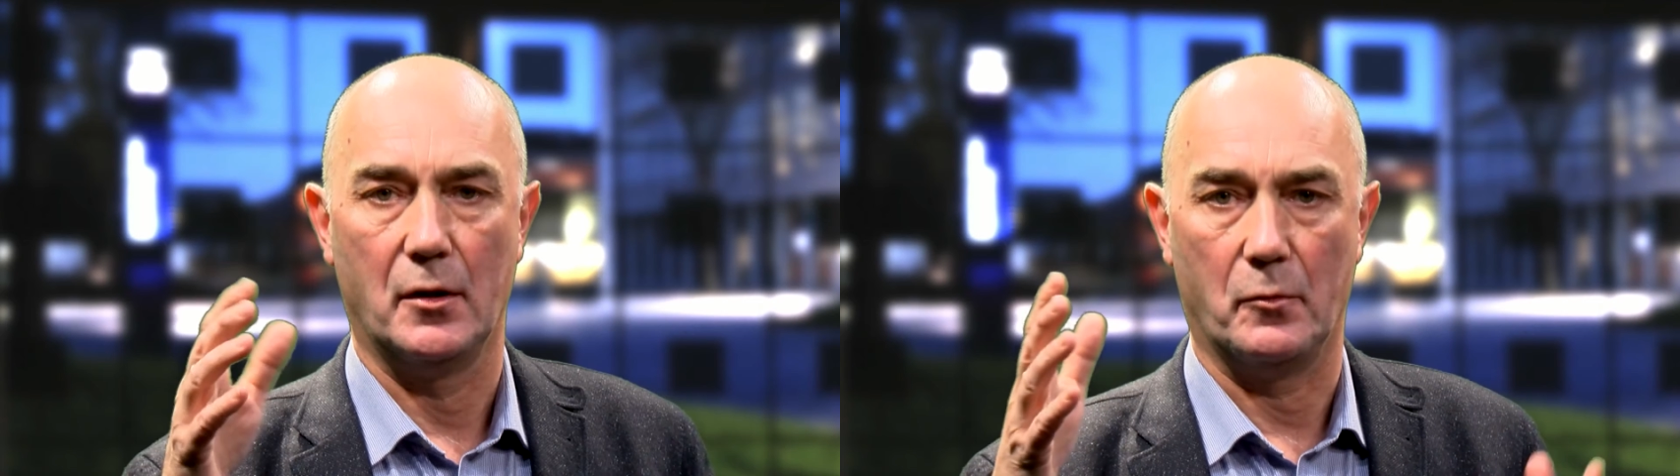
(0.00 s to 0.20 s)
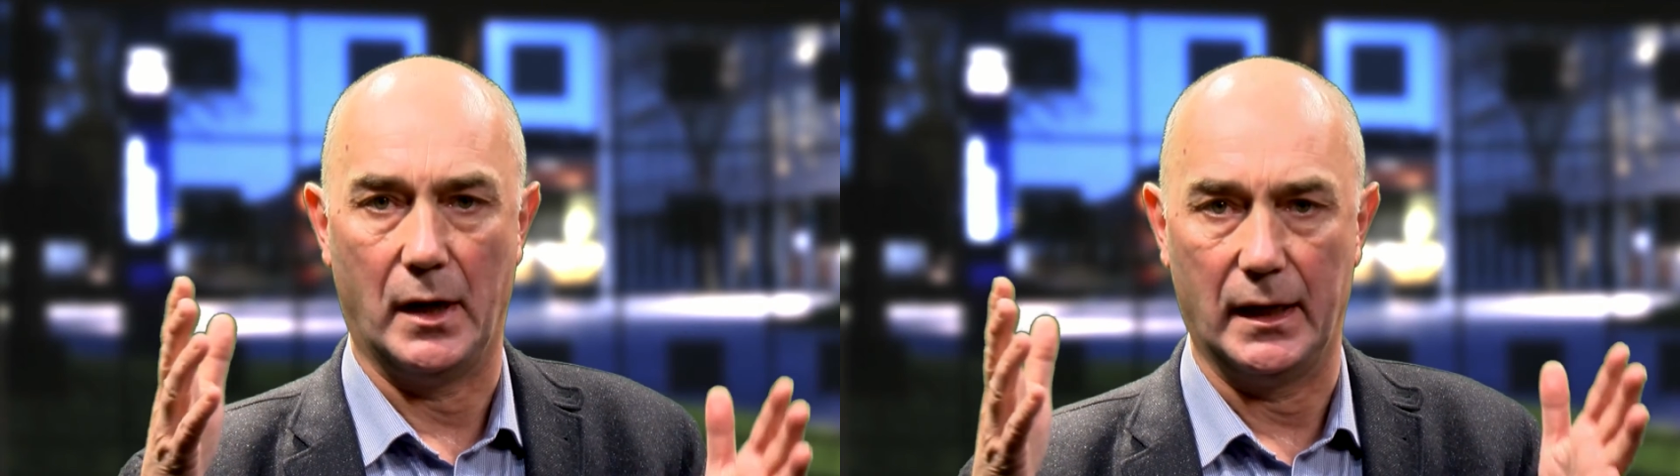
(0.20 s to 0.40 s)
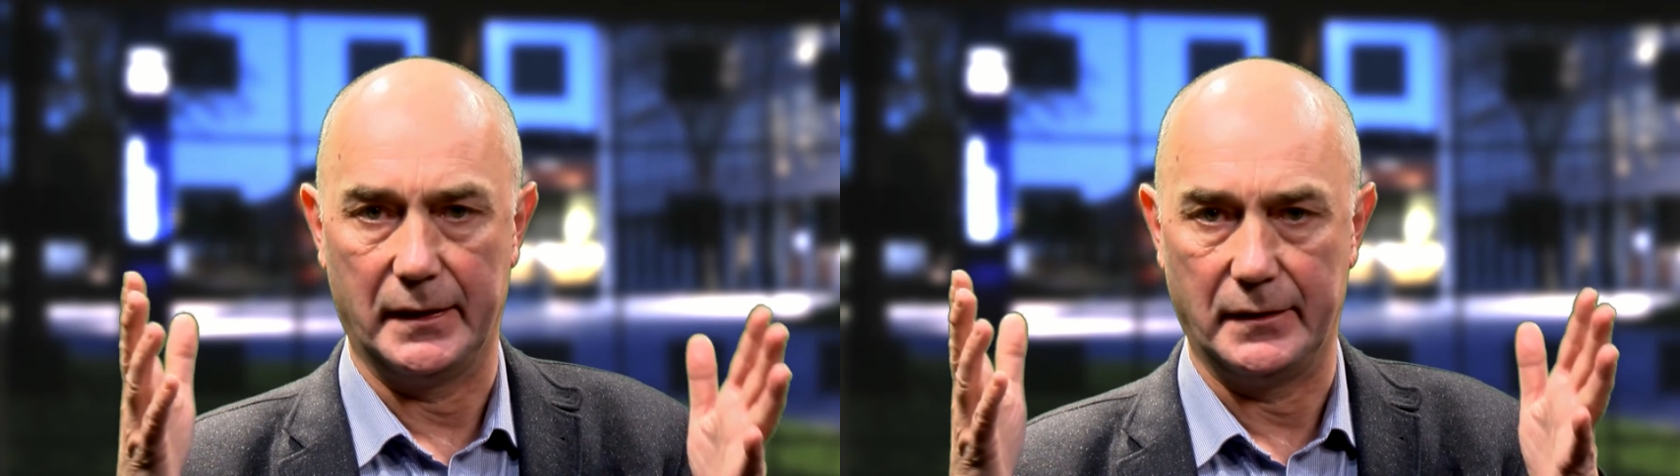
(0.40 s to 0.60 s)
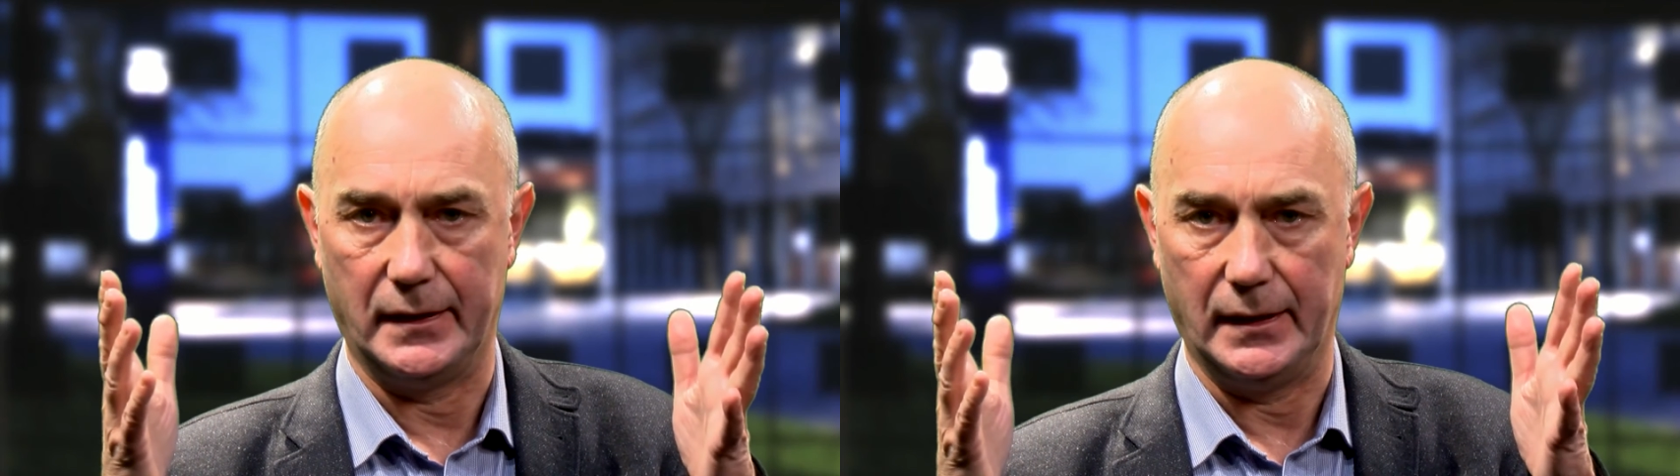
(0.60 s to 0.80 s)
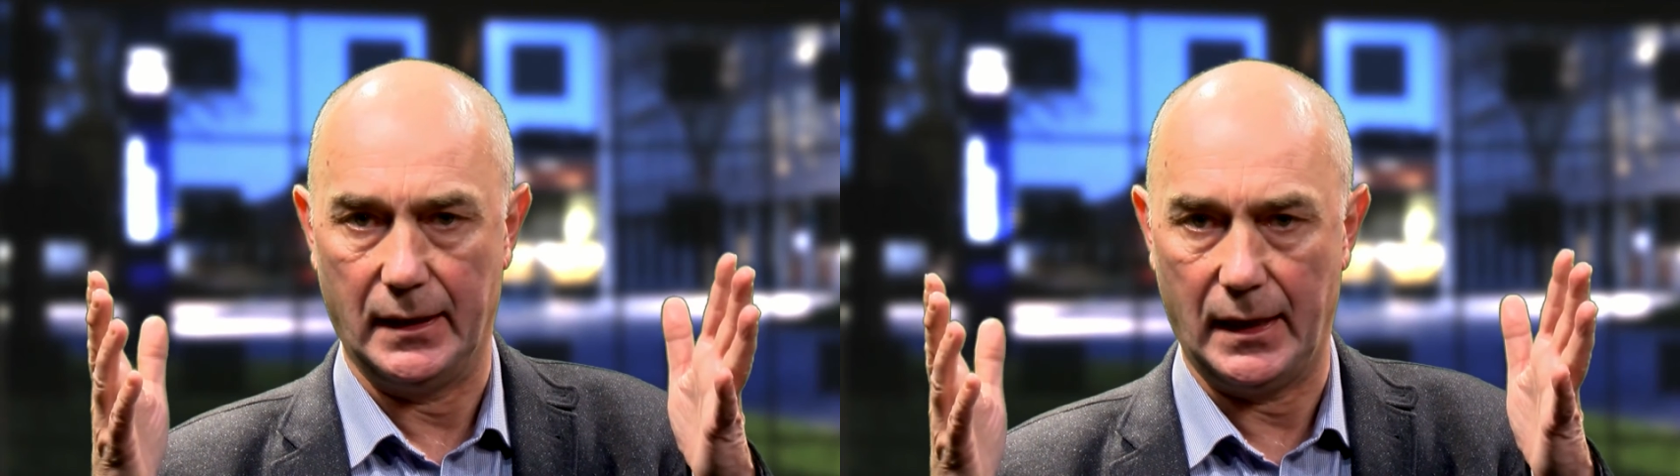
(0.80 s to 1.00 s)
while in
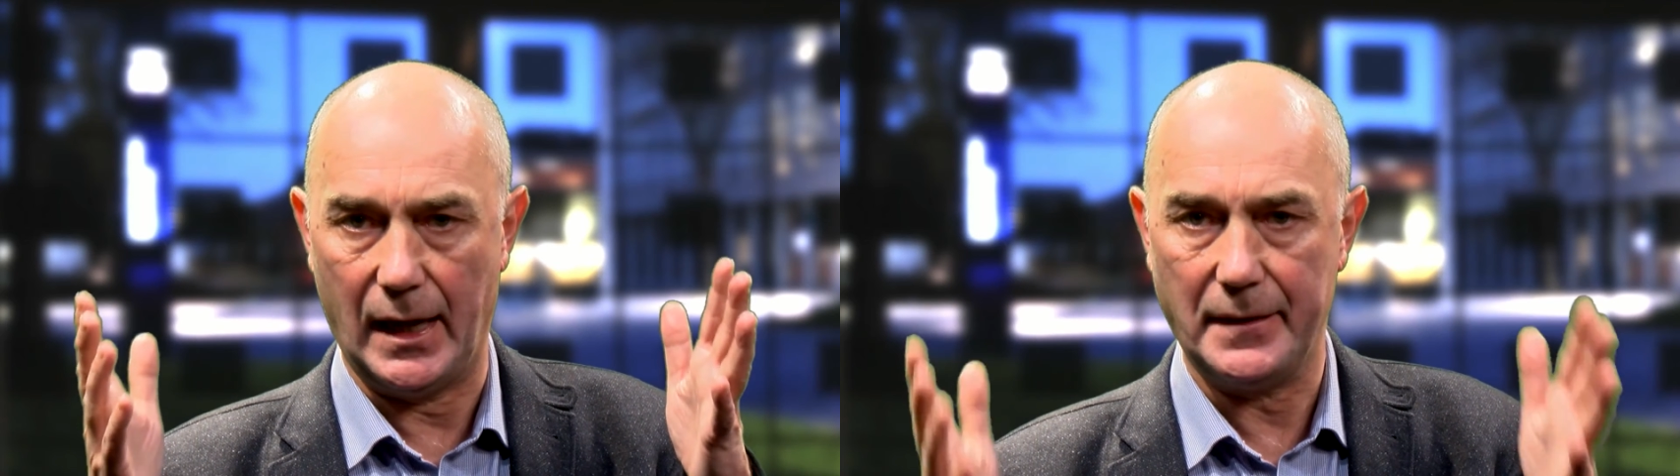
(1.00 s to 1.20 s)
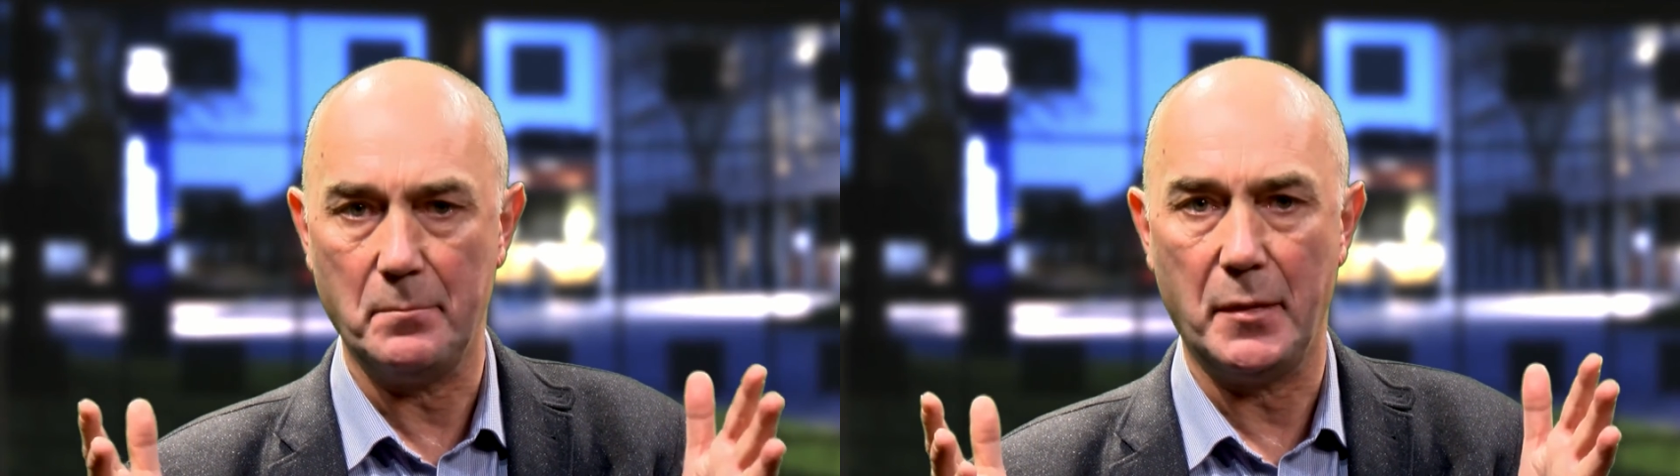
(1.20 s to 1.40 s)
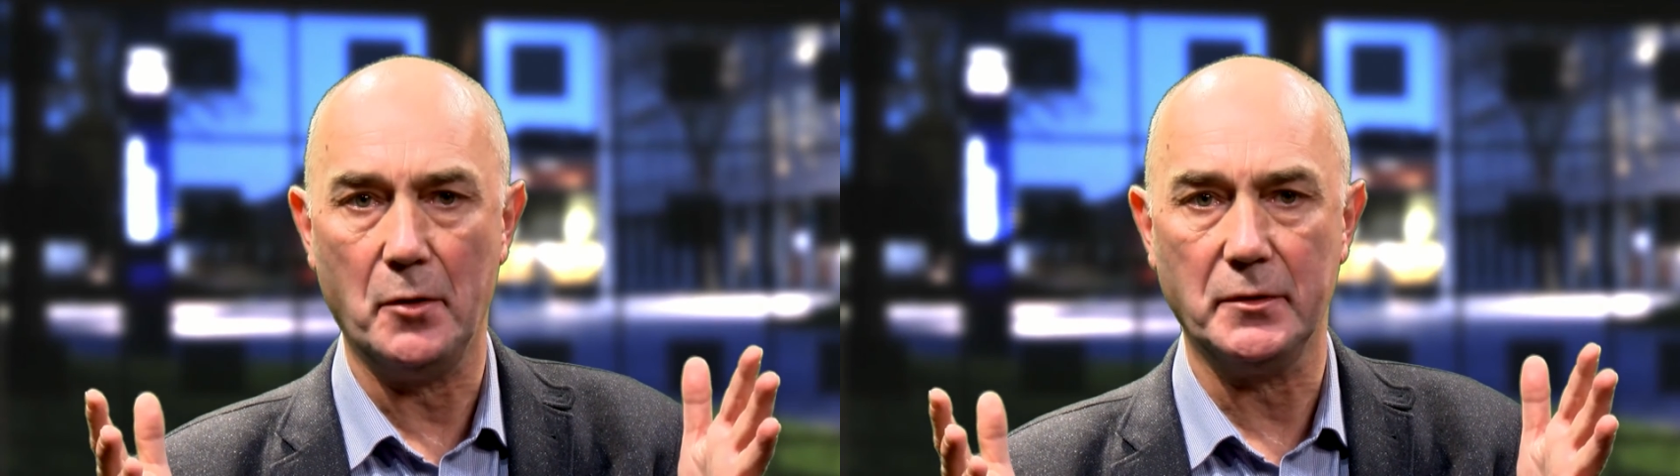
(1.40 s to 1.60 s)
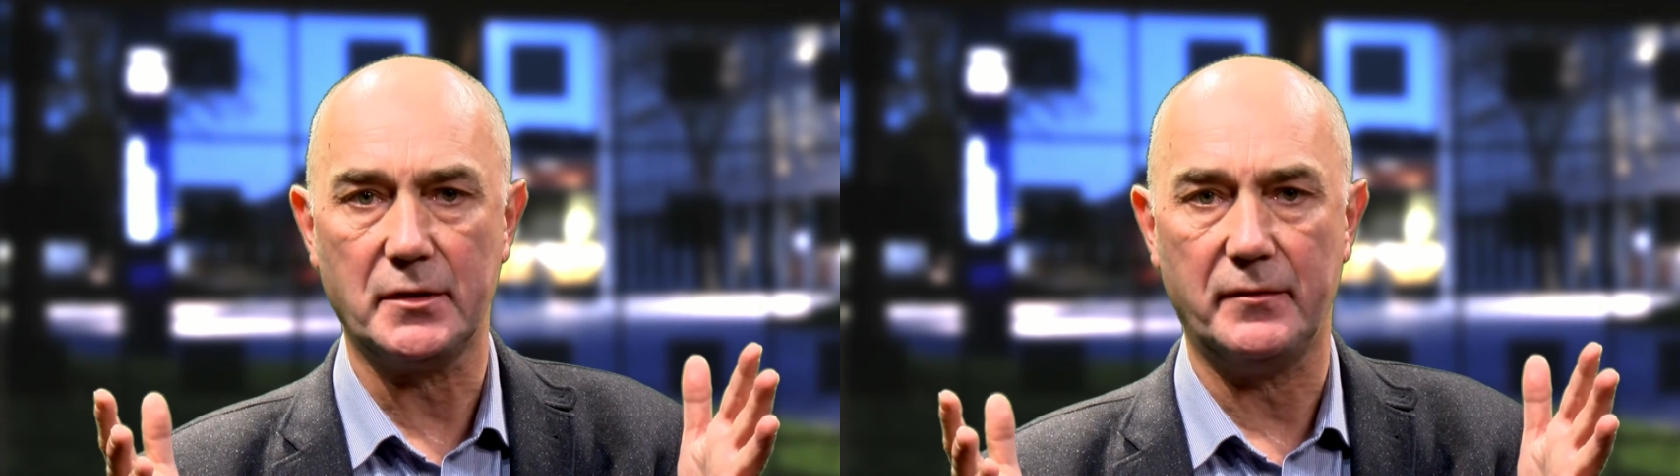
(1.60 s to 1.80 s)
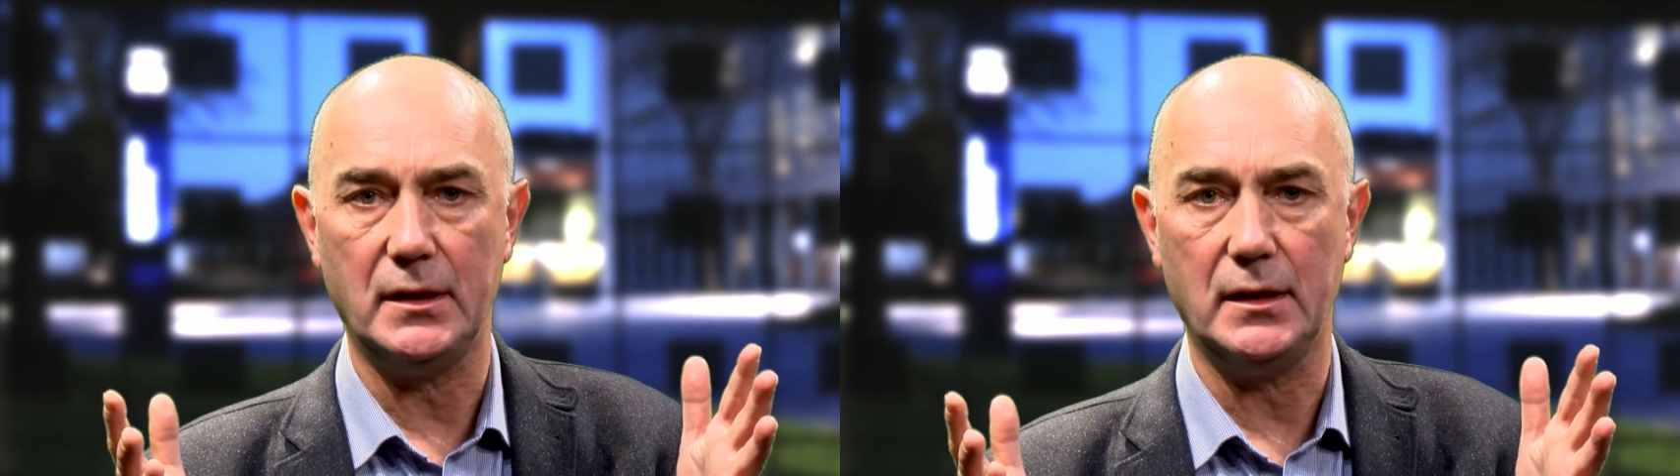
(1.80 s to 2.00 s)
the other bonus
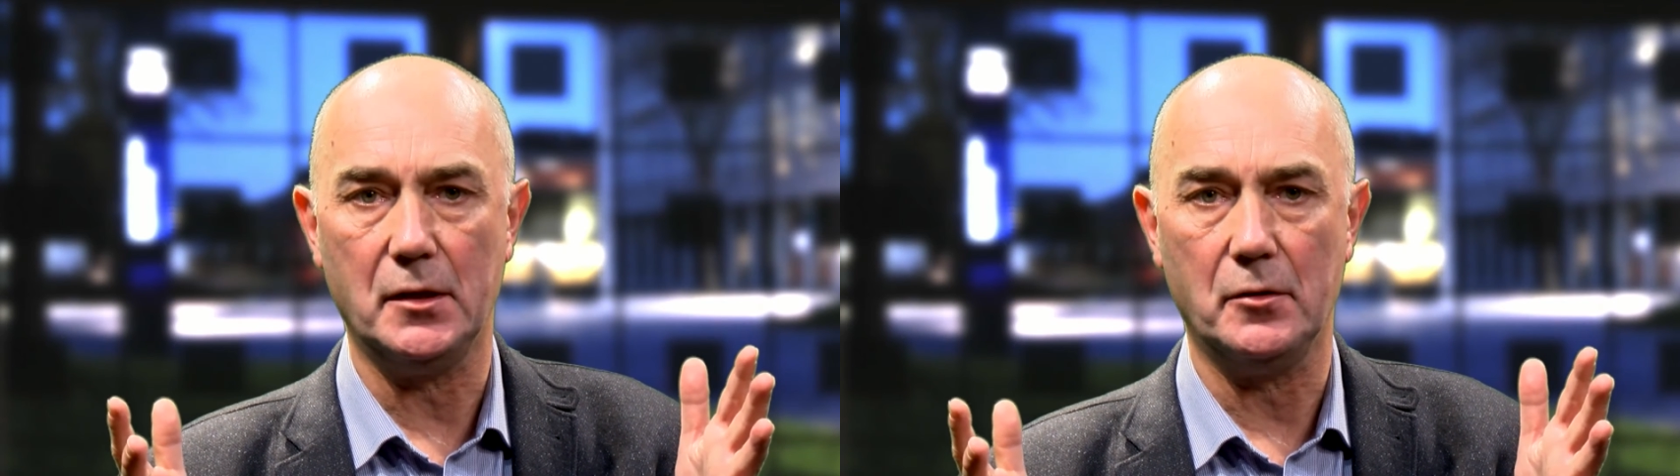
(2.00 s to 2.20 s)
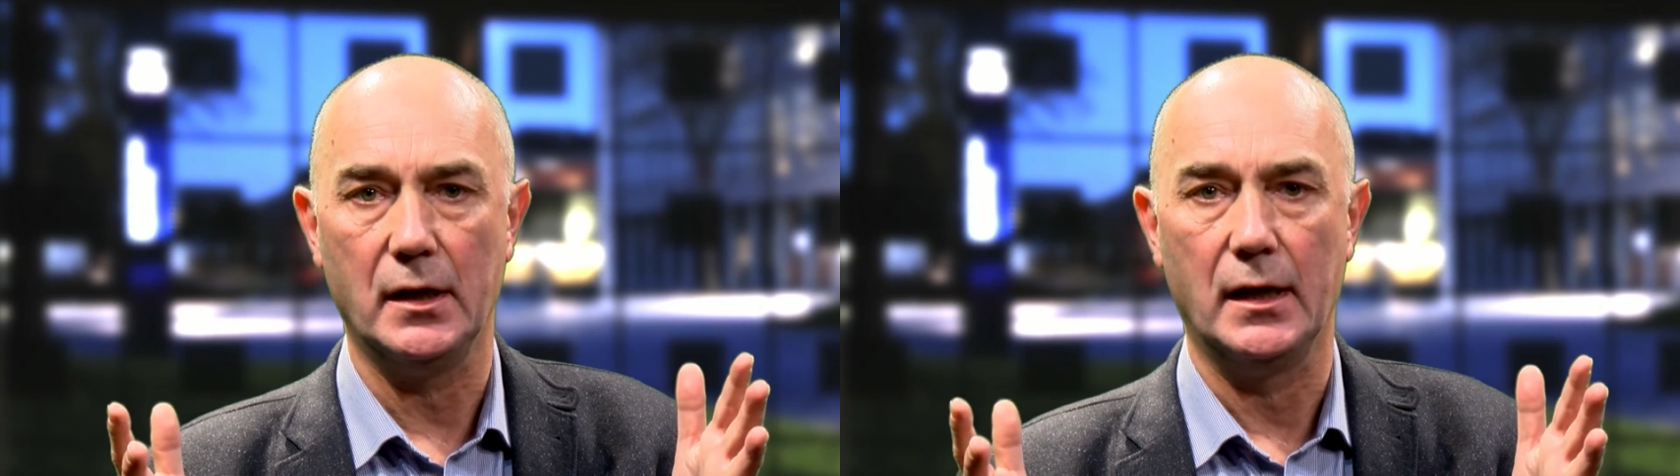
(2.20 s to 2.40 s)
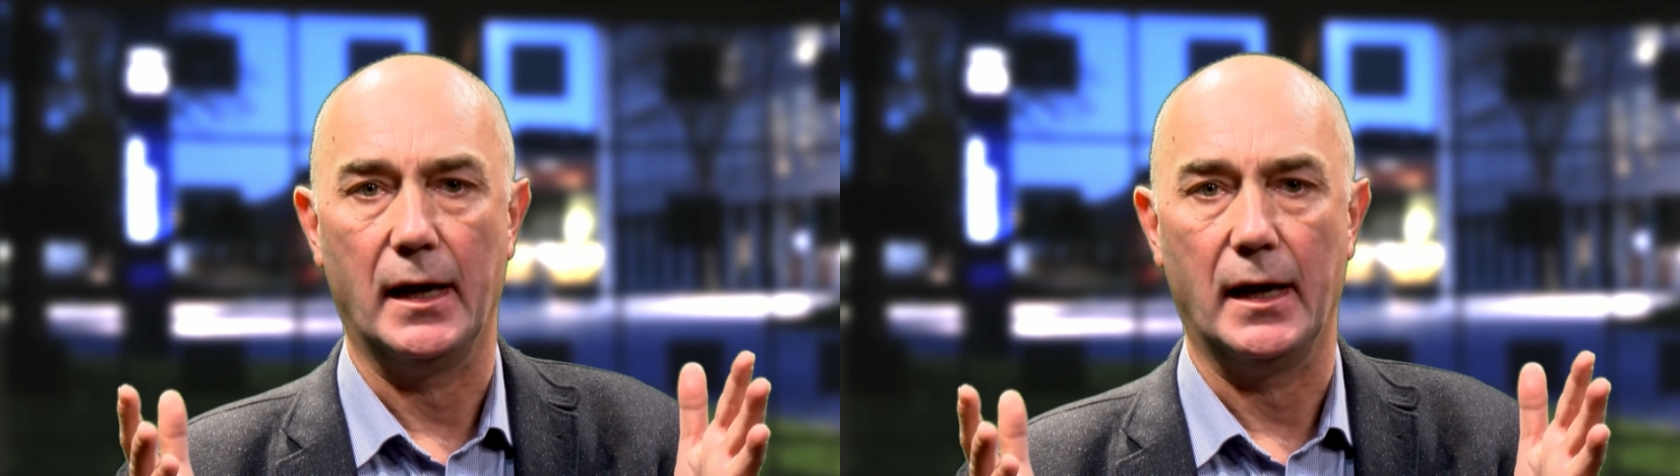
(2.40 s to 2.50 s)
video,